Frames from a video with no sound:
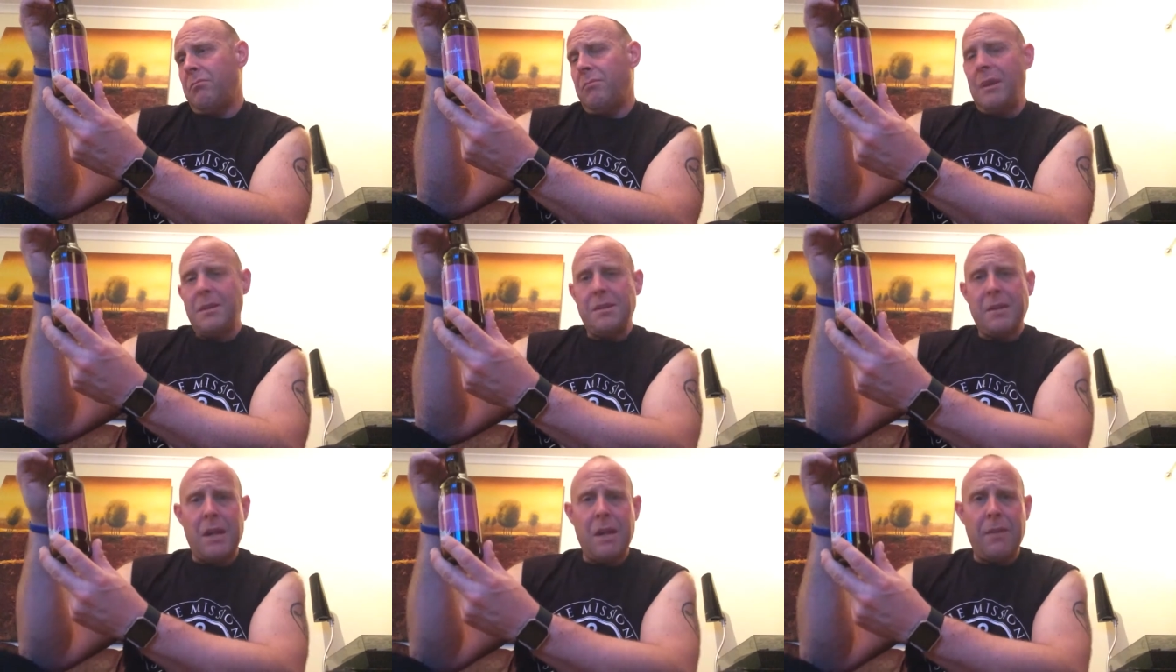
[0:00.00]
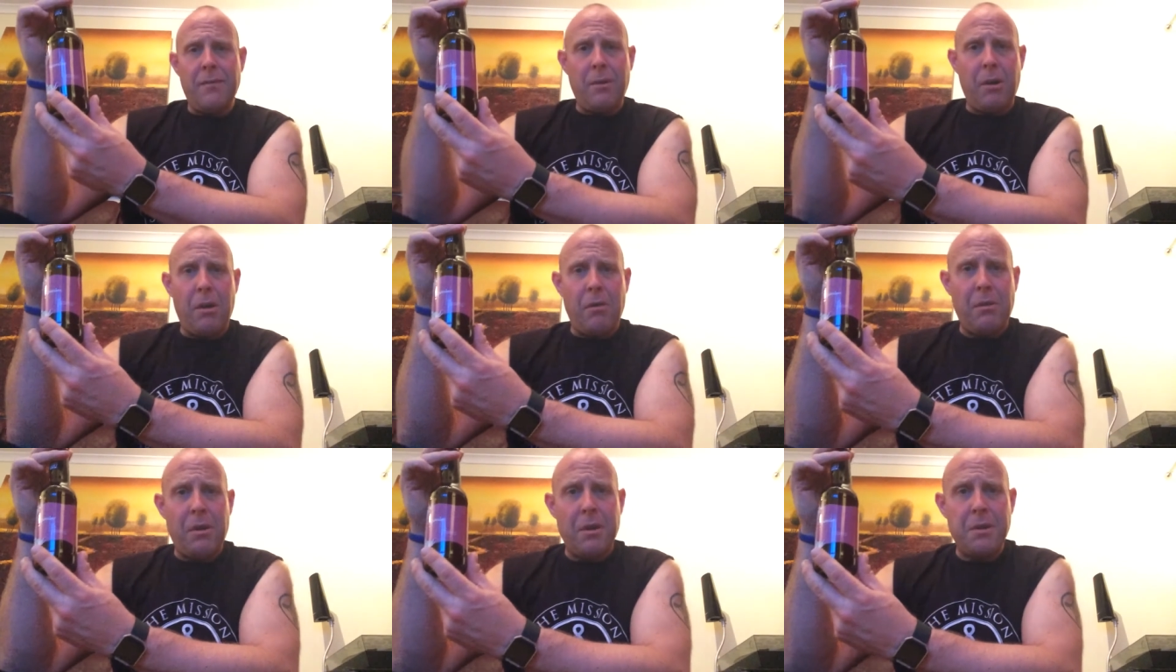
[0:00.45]
That's a hell of a
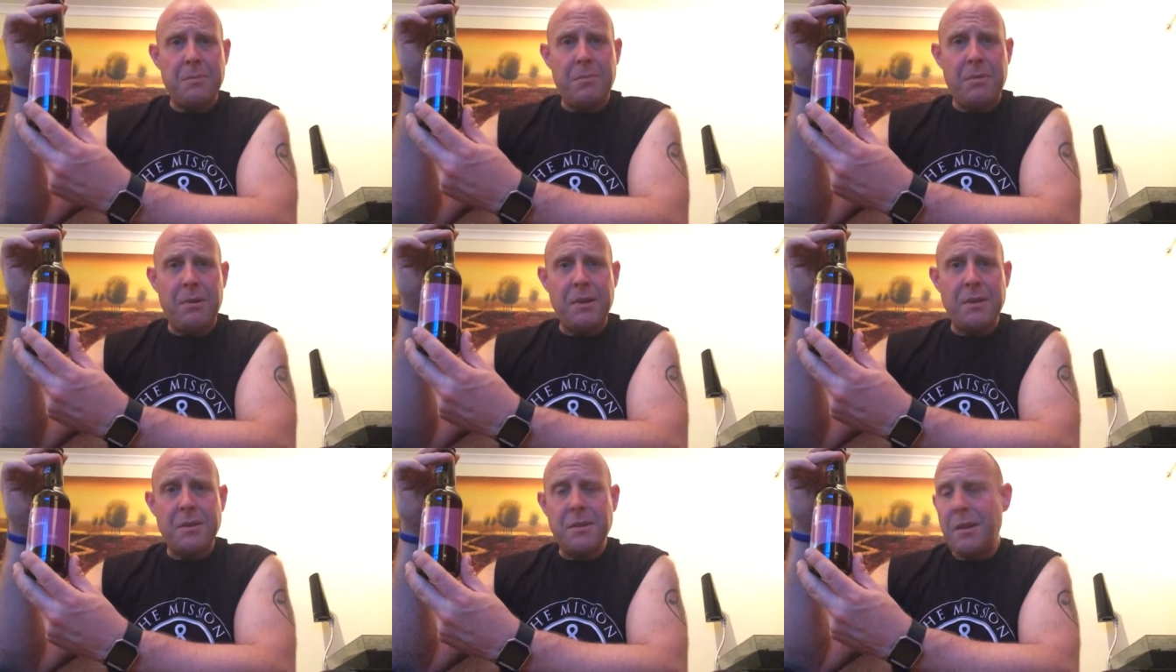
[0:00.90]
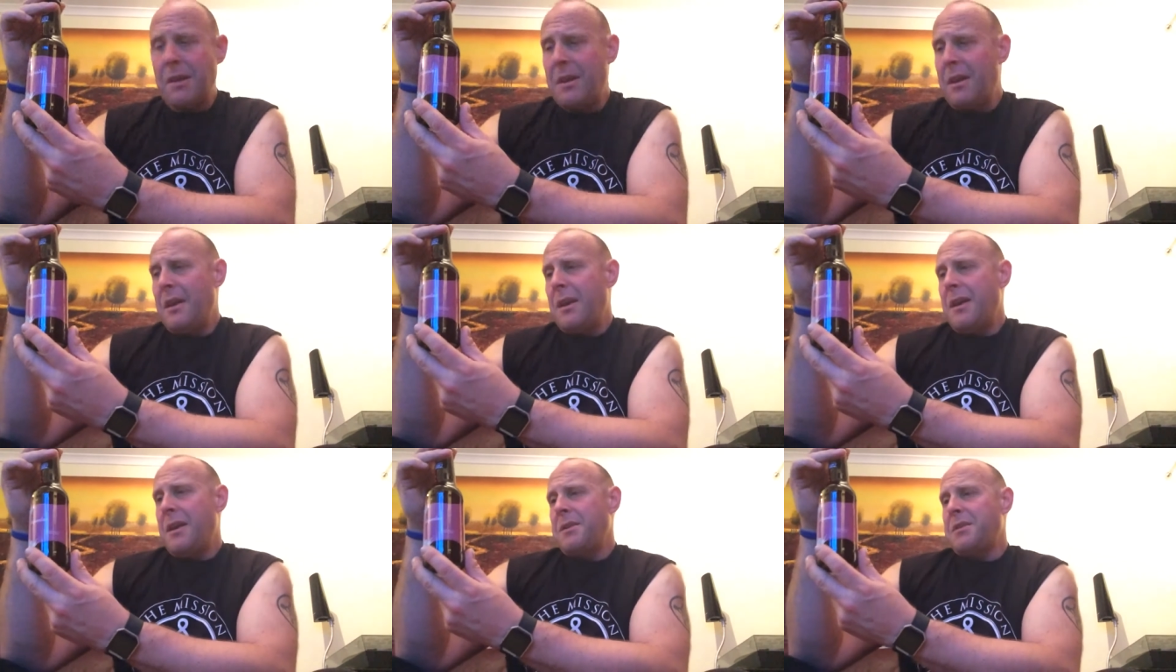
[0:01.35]
lot of raspberries.
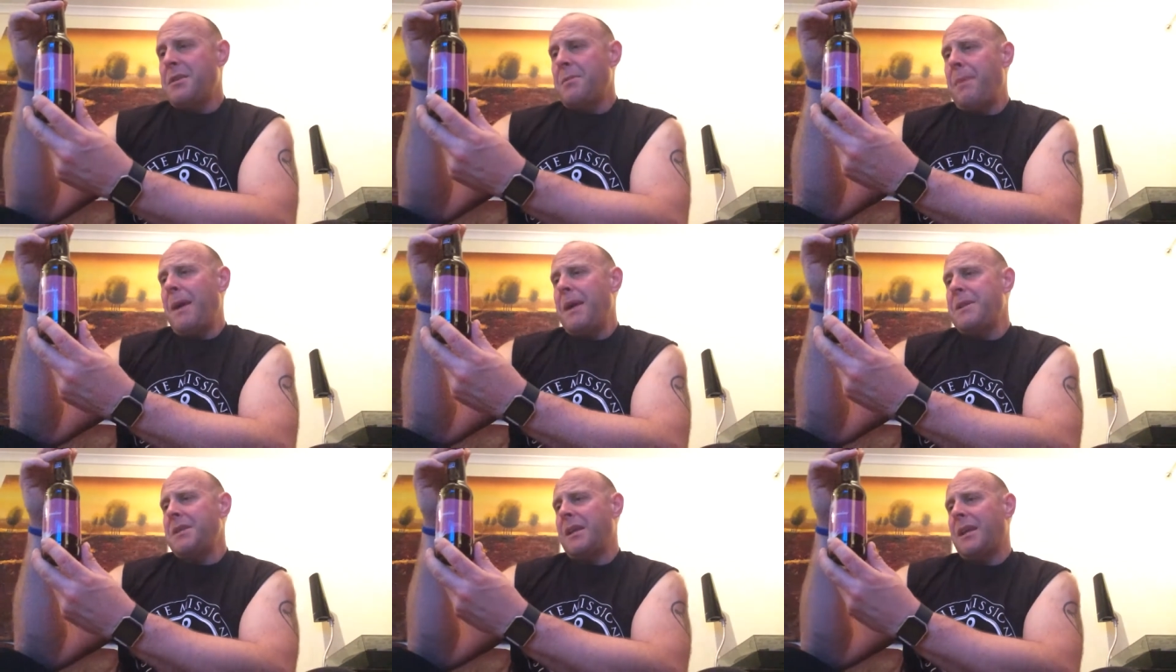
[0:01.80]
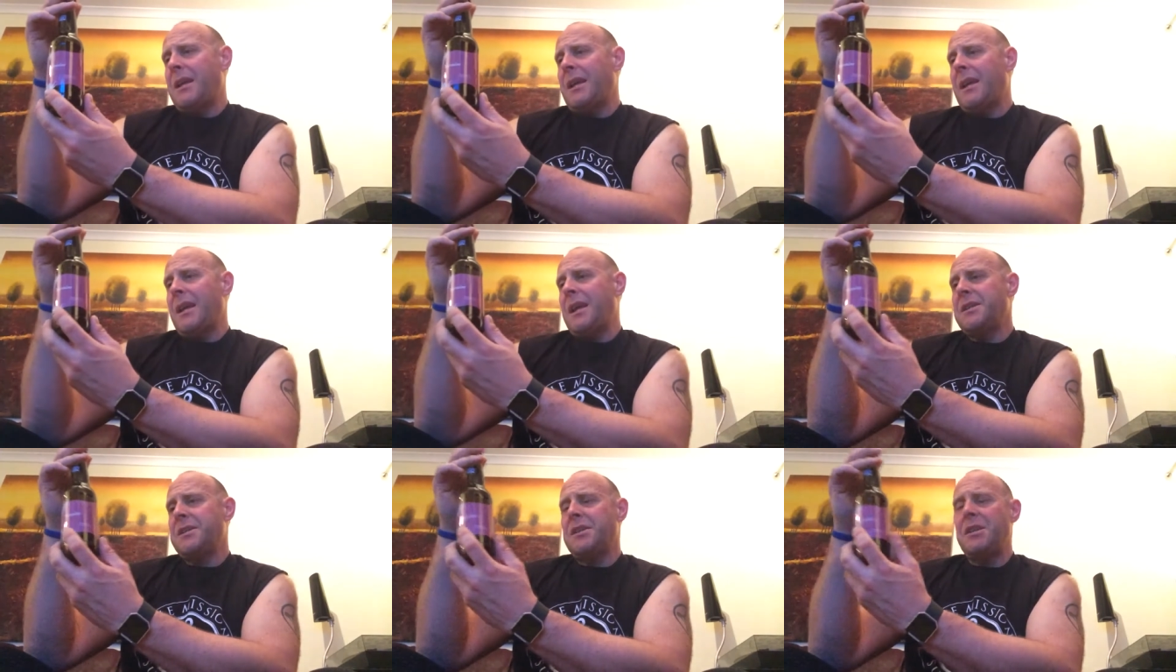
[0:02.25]
So basically,
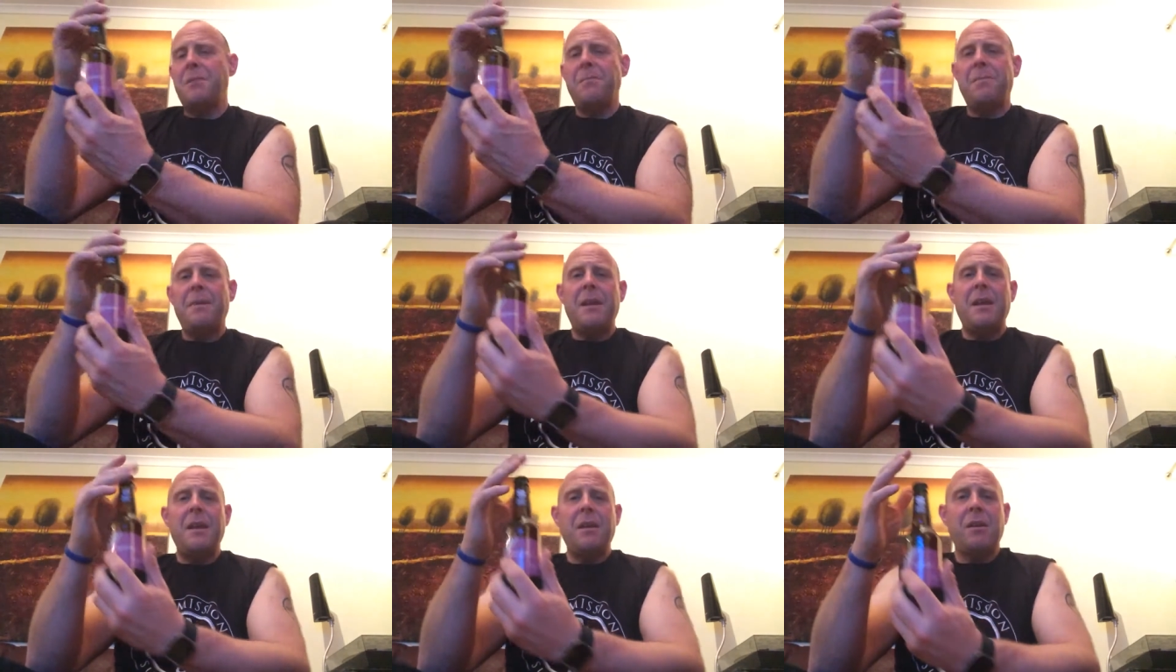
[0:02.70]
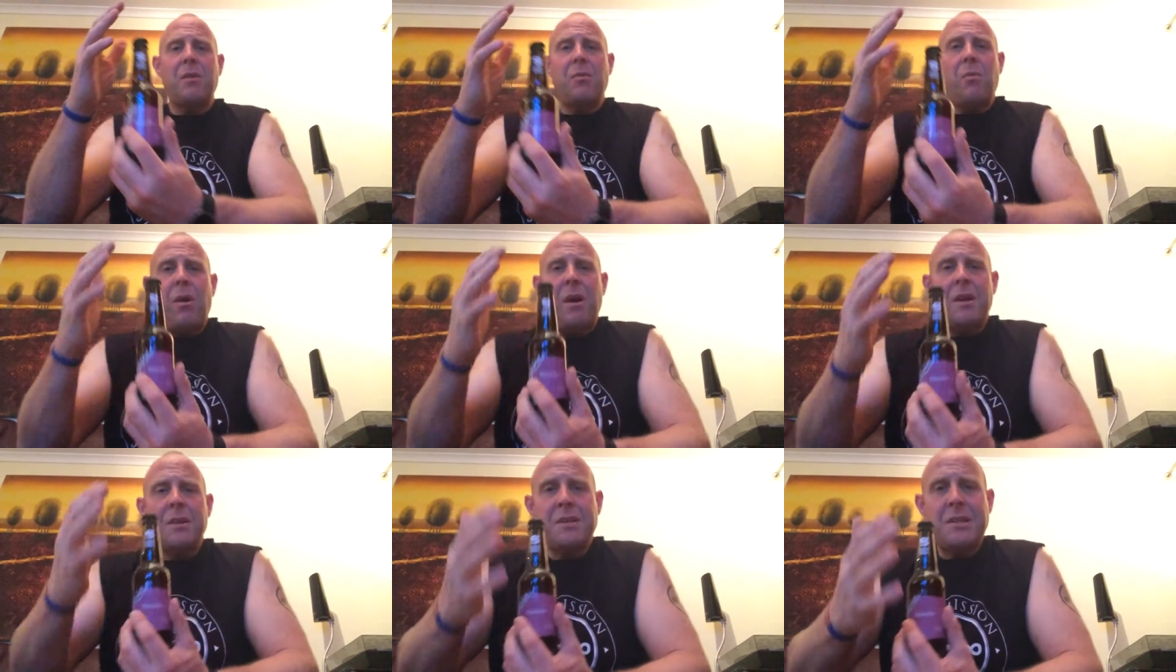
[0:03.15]
it's going to be
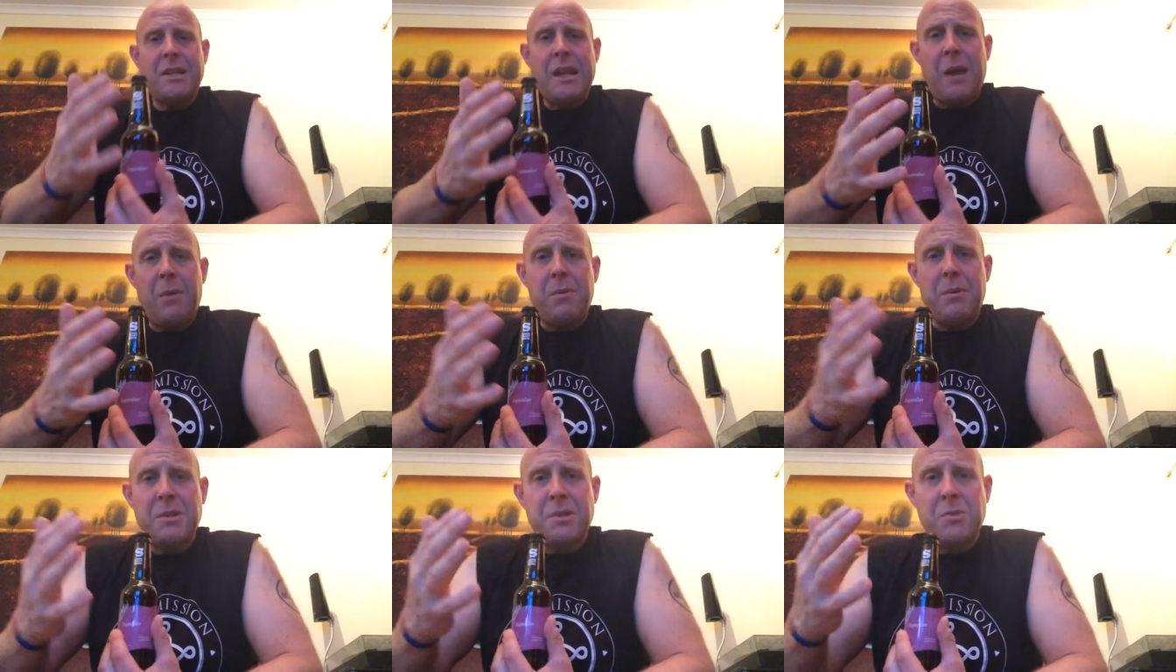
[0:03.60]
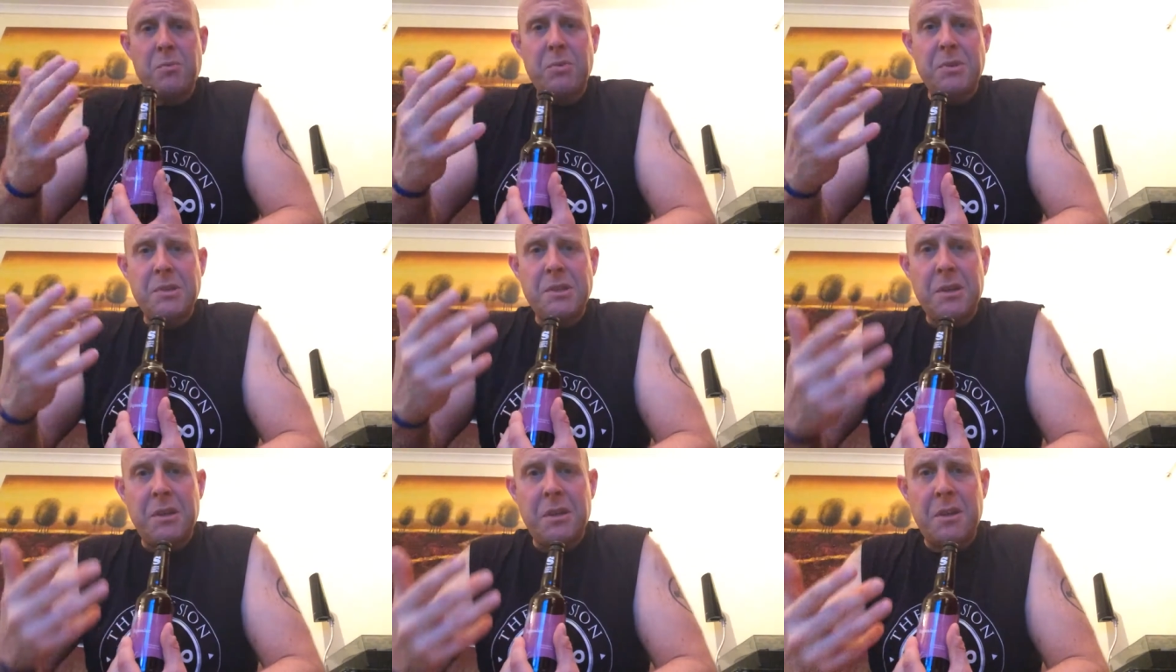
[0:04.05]
quite a sour sort
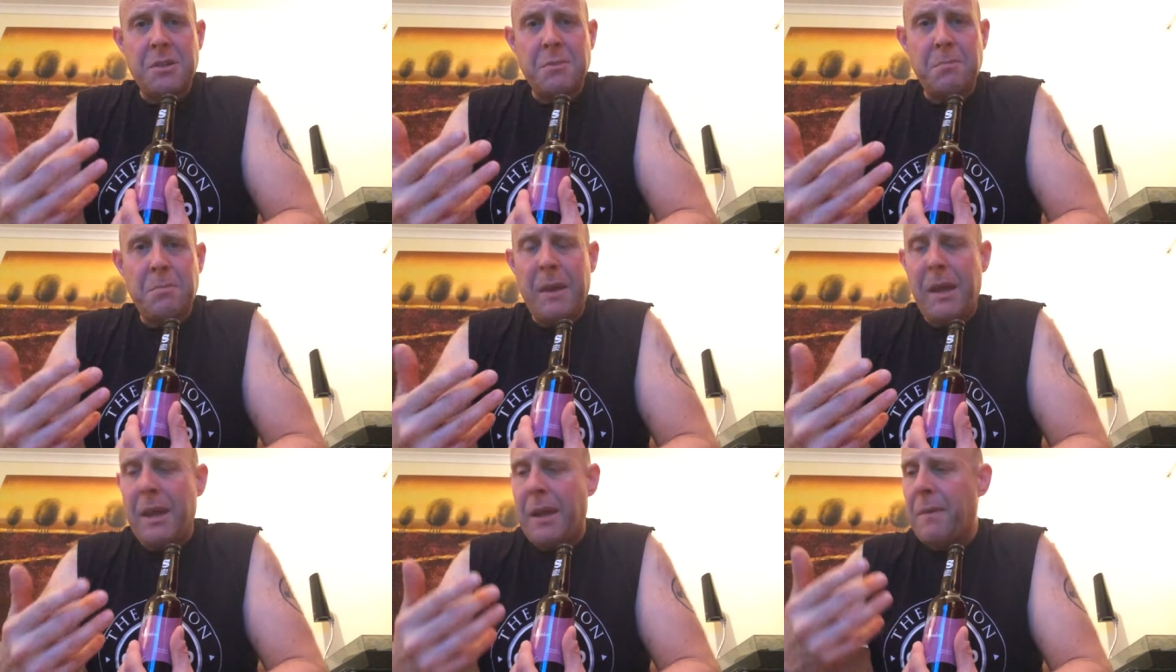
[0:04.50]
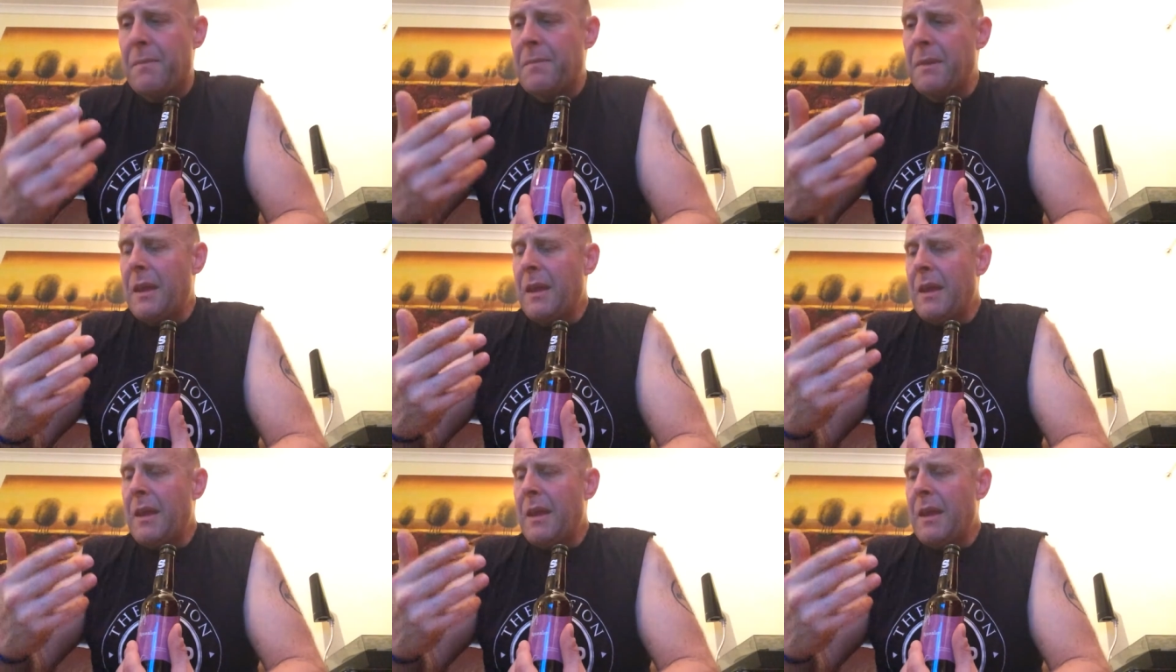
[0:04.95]
of tart beer.